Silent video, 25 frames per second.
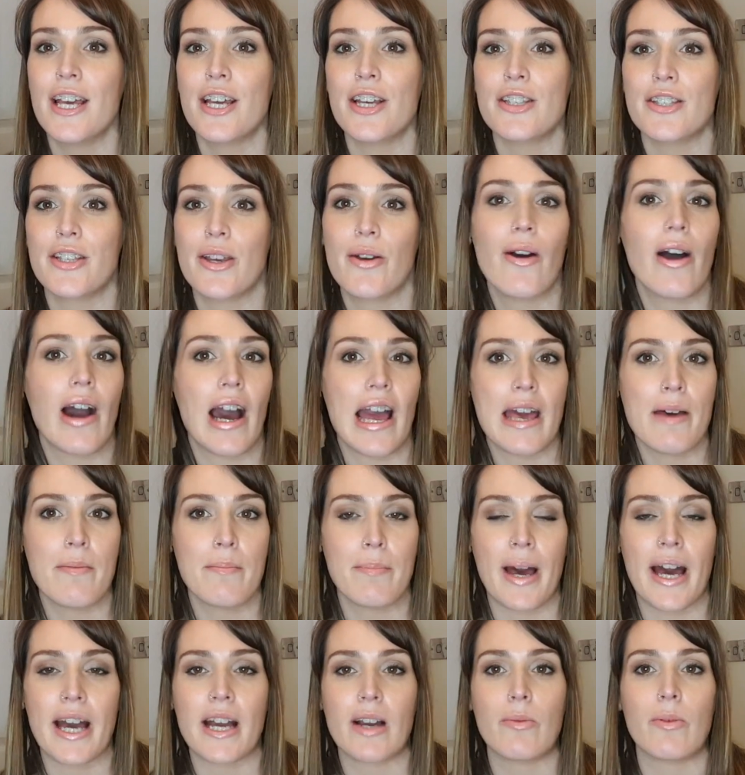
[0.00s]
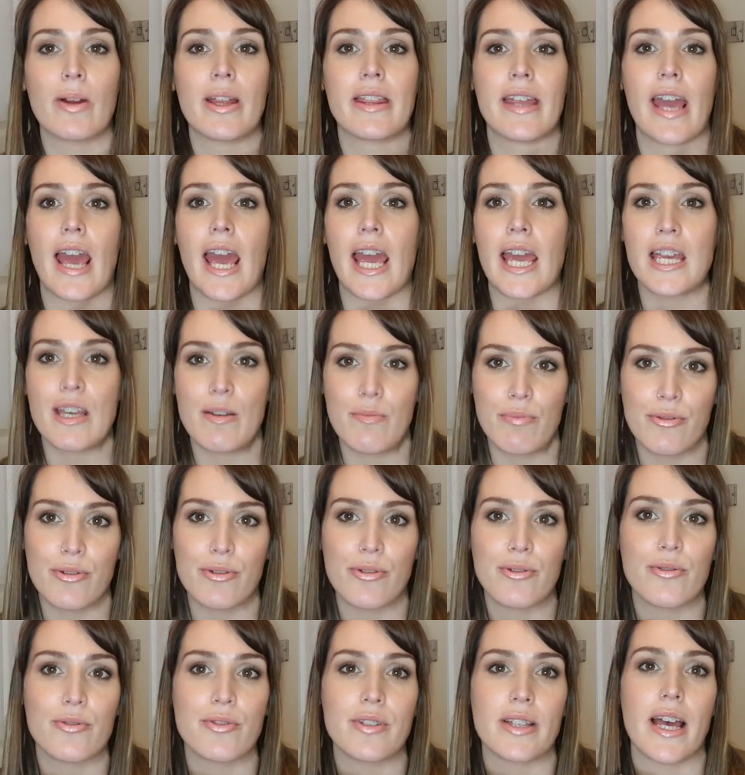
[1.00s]
So I am back with
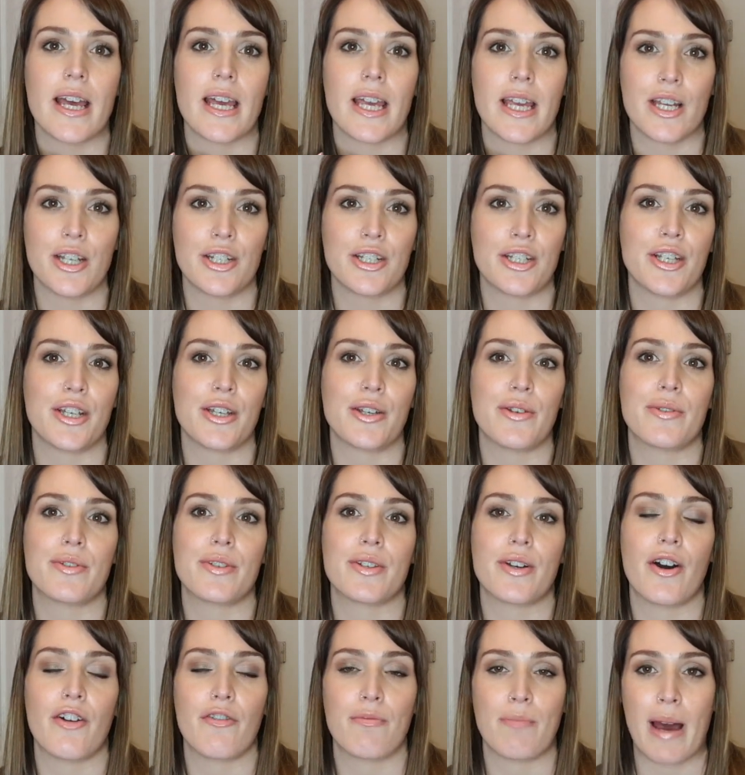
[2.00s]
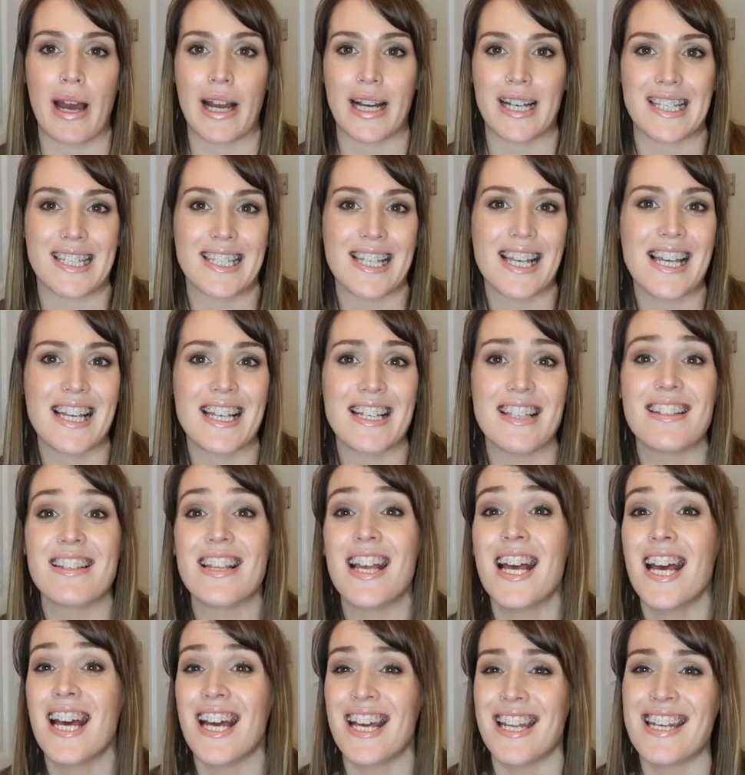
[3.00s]
April's issues of magazines.
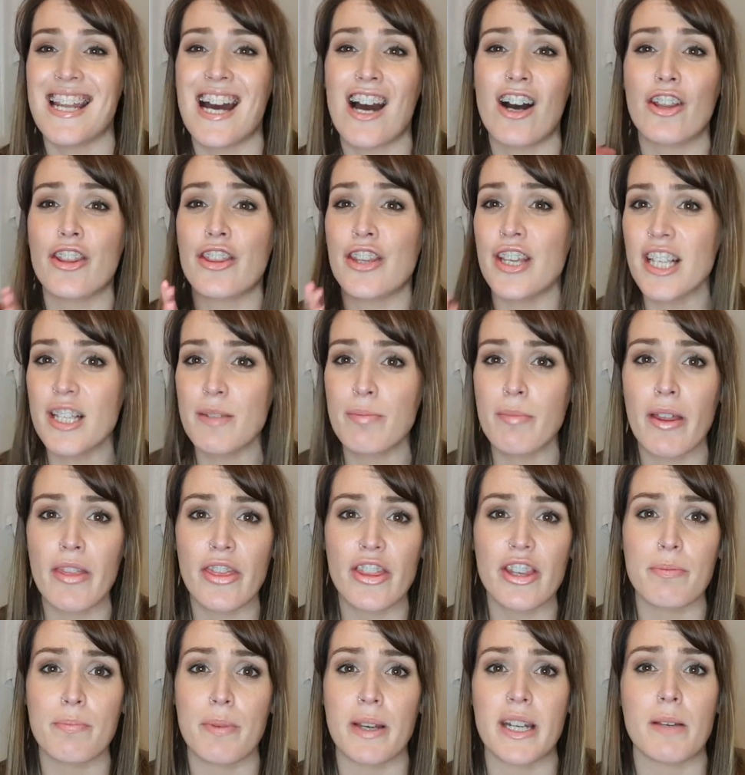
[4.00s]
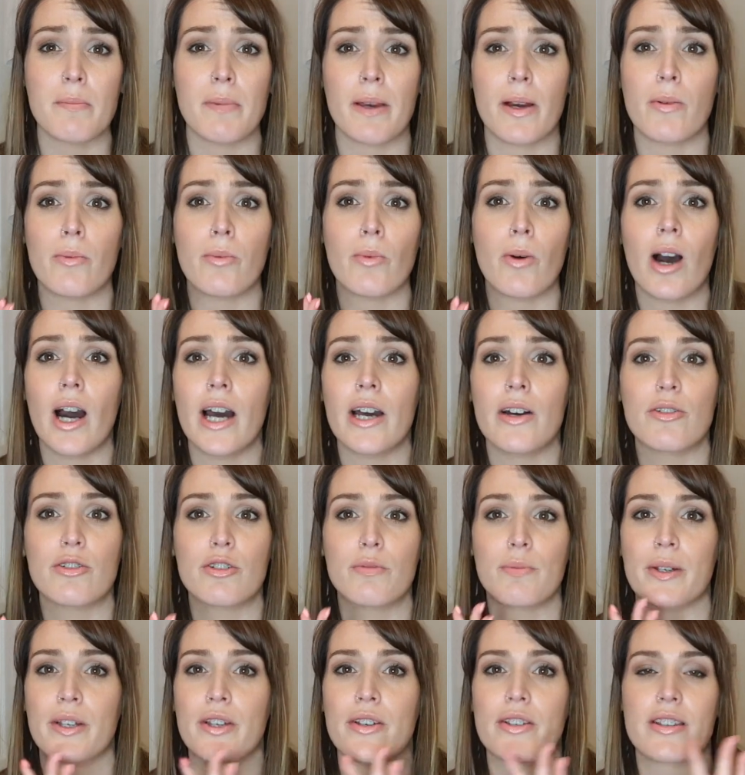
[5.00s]
Now this month's been a bit
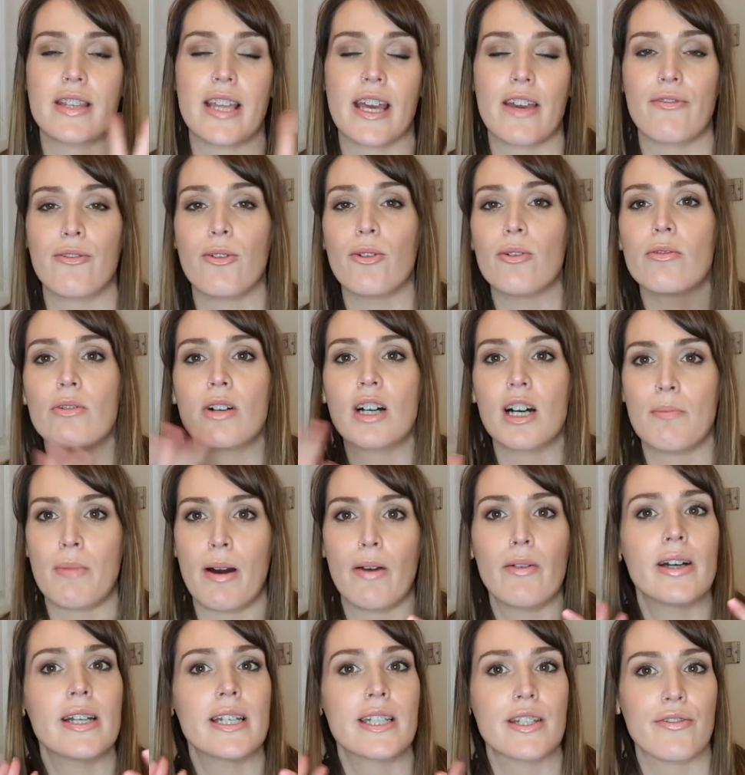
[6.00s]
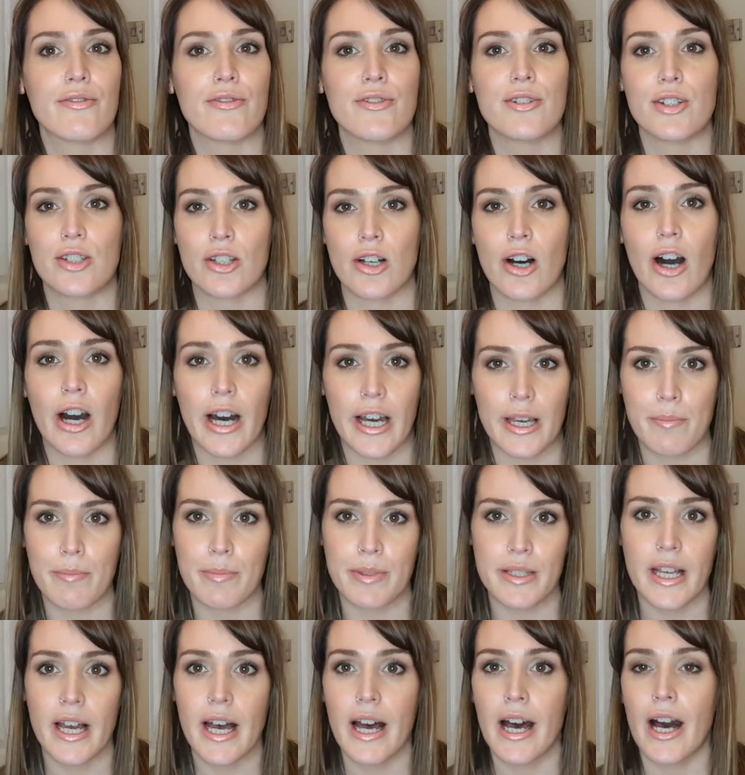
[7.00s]
wild because they've all come out at different
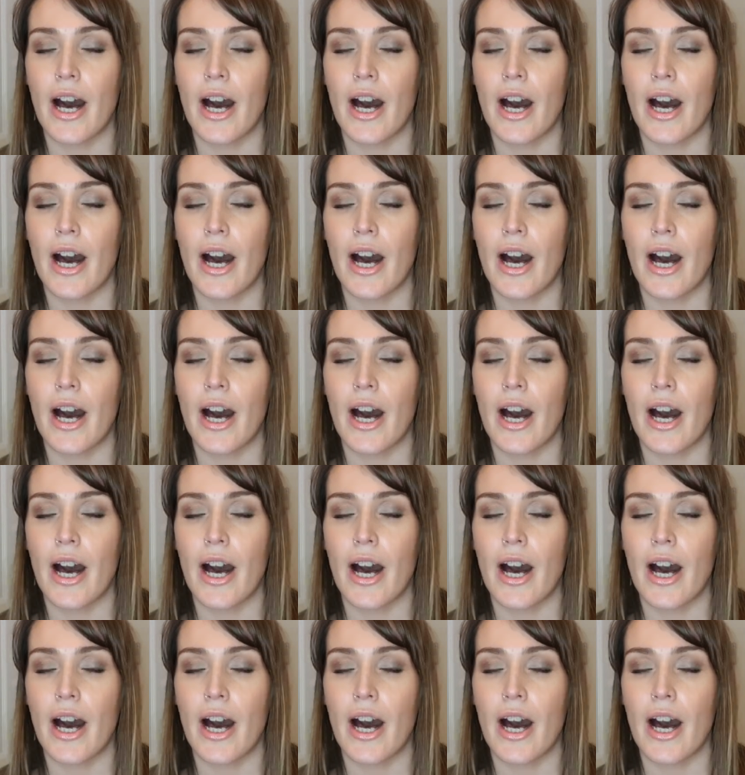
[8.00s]
times.